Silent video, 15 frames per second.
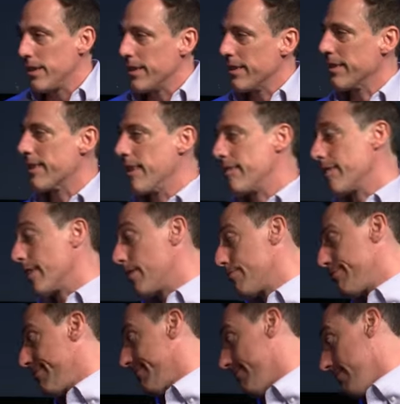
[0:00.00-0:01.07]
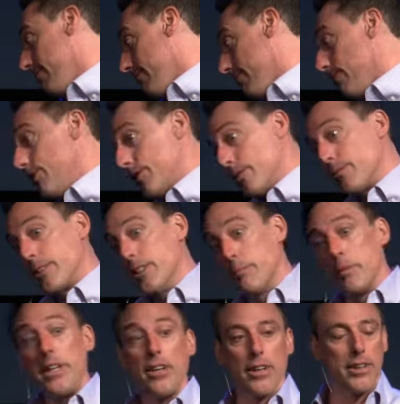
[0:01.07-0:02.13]
The guy's like, oh, I wish you'd give
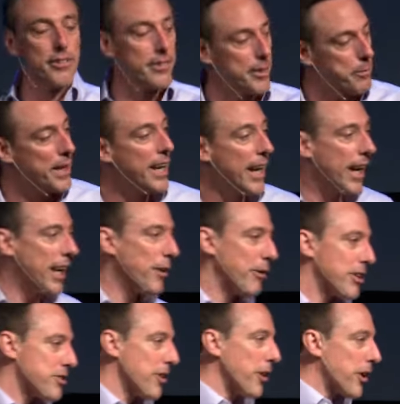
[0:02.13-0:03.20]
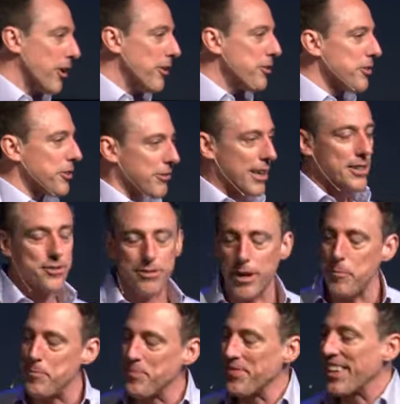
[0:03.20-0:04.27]
me 100000 Anyway, so he goes to the
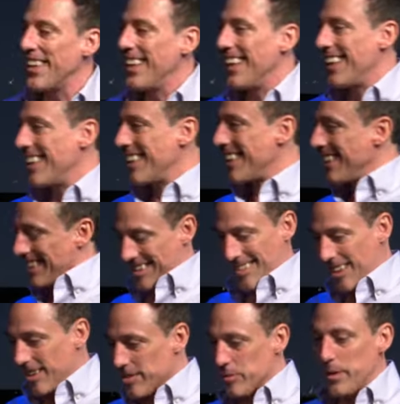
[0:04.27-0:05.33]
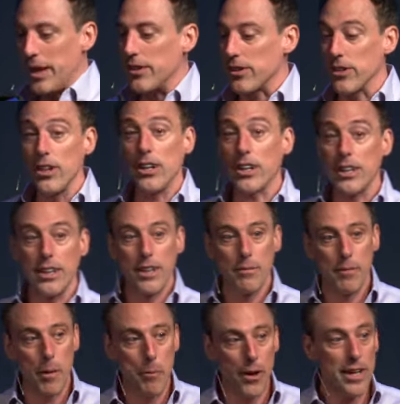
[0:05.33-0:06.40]
restaurant and he tells the waiter, look,
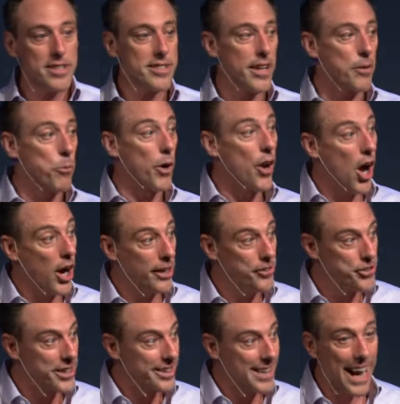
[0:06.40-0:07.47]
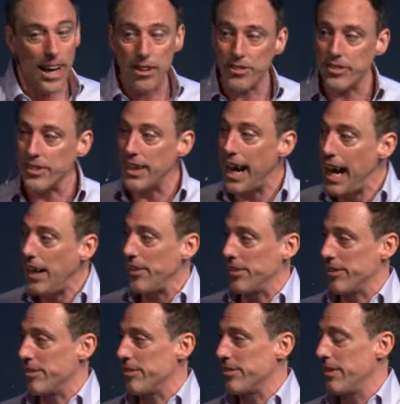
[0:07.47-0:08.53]
my boss said
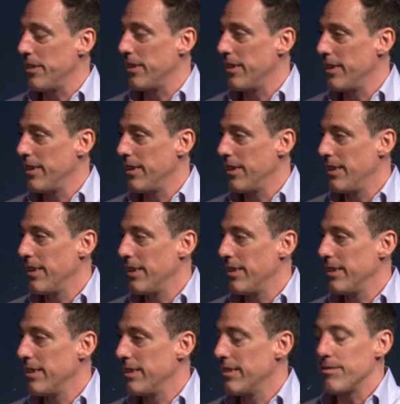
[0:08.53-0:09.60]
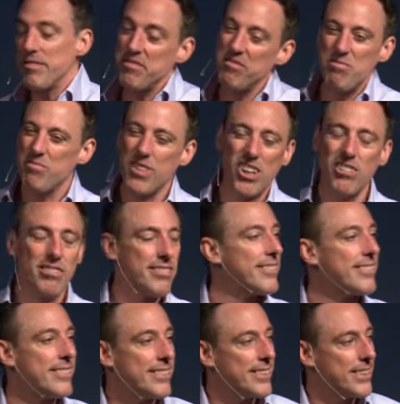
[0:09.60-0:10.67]
$100,000. No,
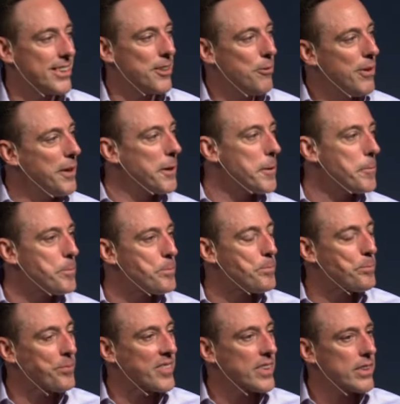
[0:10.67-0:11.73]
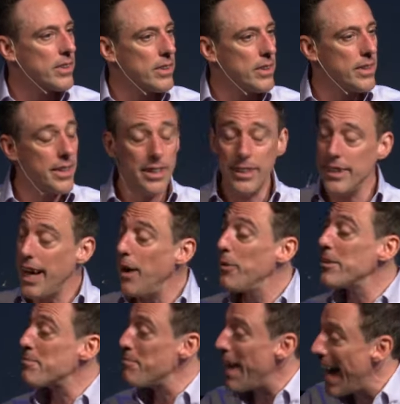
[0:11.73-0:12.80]
I don't want it. Now
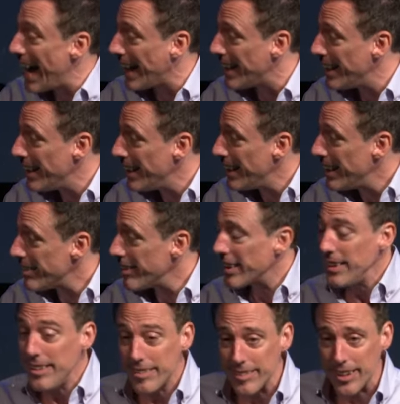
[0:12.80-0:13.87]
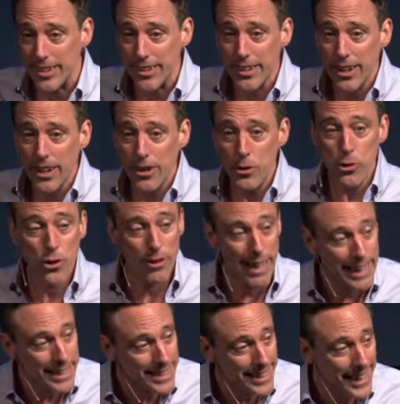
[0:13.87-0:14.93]
he's mad. He's like, listen, are you
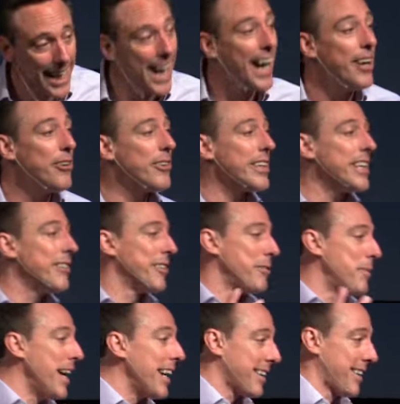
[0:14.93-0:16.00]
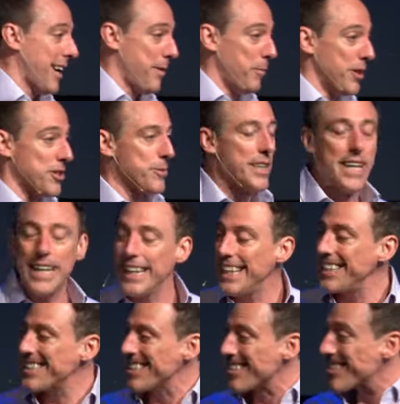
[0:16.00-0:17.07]
crazy? I don't even make that much money.
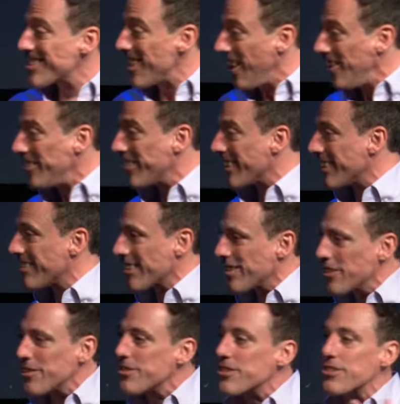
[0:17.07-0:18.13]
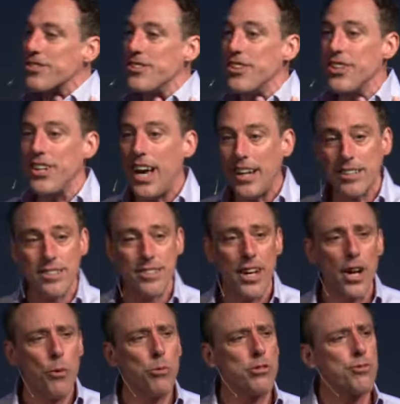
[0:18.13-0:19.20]
He's insulted. He's like, you're just nuts.
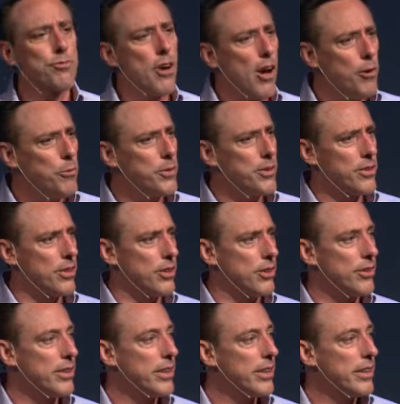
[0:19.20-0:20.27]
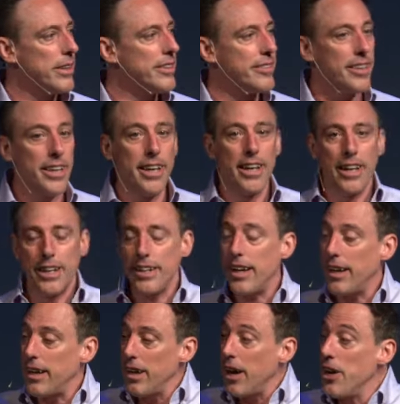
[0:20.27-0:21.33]
What's wrong with you? Is it
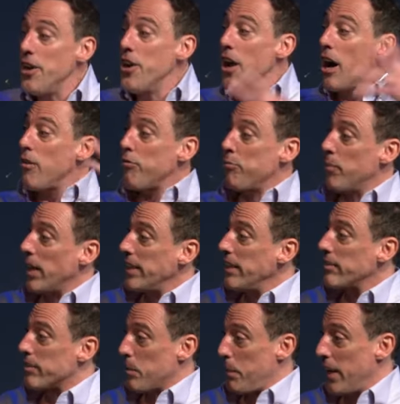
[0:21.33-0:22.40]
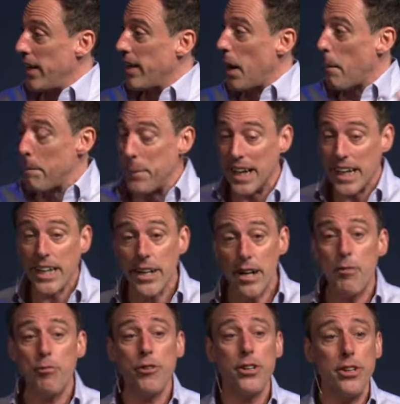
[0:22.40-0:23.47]
not enough money? Is the pay not big
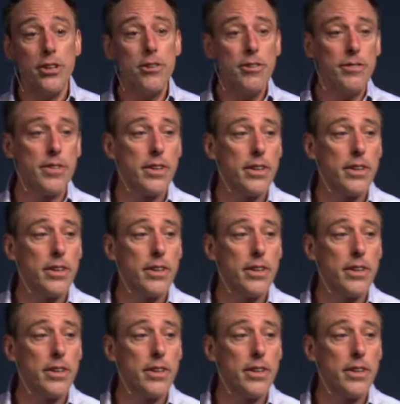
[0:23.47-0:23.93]
enough for you?